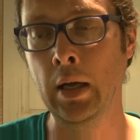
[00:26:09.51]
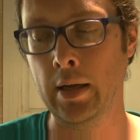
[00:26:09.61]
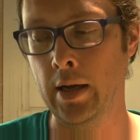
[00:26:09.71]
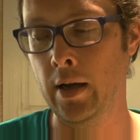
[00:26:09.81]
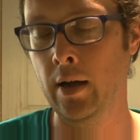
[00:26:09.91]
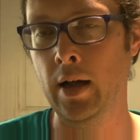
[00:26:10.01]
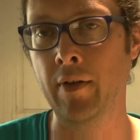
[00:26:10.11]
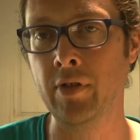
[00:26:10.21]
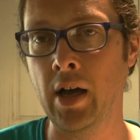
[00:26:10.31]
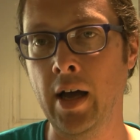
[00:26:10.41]
uh,
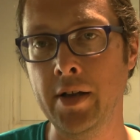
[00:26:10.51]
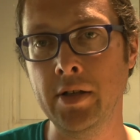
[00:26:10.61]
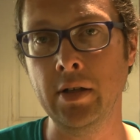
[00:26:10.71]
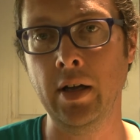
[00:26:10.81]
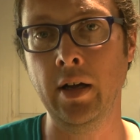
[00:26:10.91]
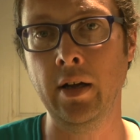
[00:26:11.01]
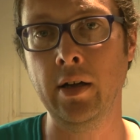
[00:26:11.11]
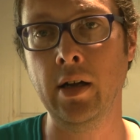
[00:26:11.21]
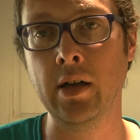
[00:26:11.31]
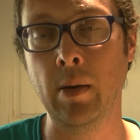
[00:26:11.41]
I've got
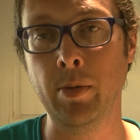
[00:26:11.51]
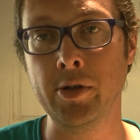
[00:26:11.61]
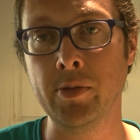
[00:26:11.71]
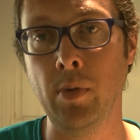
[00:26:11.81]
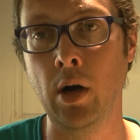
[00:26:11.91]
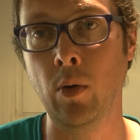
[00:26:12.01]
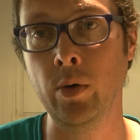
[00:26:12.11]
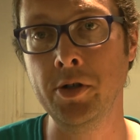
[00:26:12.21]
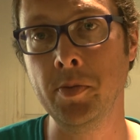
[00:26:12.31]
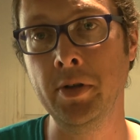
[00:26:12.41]
uh, a couple of small
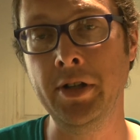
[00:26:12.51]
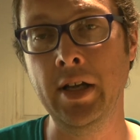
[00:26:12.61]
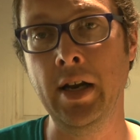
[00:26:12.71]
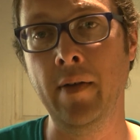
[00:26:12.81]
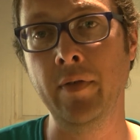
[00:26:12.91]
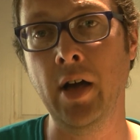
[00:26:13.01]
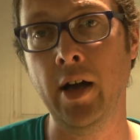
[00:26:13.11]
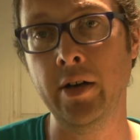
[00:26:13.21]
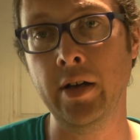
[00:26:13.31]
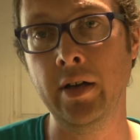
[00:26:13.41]
ones but then I've
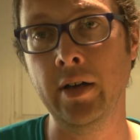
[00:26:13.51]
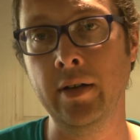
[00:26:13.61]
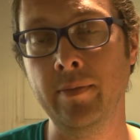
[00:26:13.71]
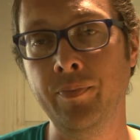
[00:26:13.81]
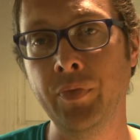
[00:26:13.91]
got um,